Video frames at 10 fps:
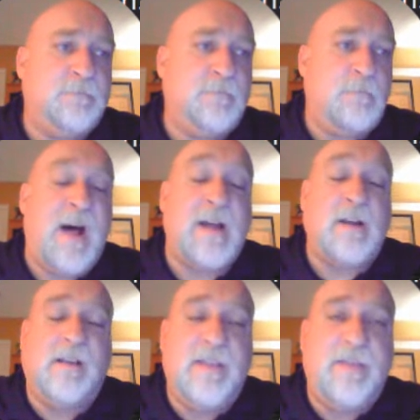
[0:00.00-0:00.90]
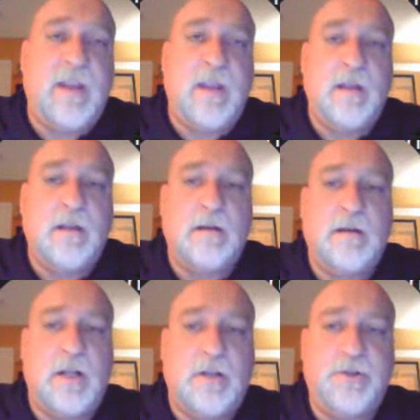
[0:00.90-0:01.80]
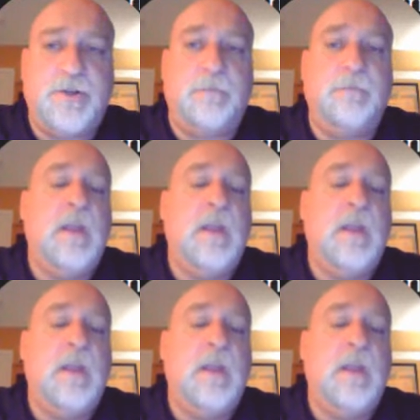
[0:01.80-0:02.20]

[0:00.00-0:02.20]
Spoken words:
monolithic culture.